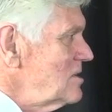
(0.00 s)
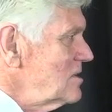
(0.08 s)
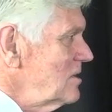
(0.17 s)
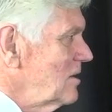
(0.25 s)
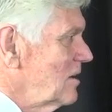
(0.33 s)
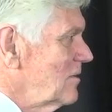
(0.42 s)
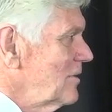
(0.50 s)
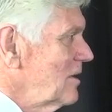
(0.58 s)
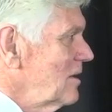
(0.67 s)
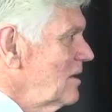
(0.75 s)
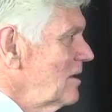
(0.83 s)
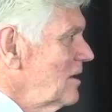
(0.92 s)
Astolite.
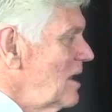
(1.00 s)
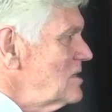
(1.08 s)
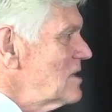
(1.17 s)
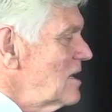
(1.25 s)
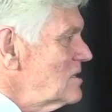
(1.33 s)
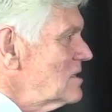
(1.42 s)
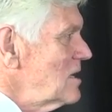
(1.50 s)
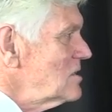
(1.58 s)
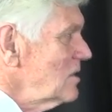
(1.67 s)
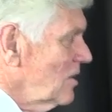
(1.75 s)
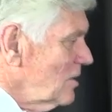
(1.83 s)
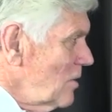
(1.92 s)
Ast-
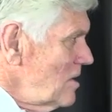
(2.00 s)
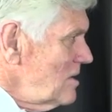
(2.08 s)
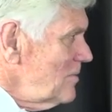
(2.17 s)
Ast- right?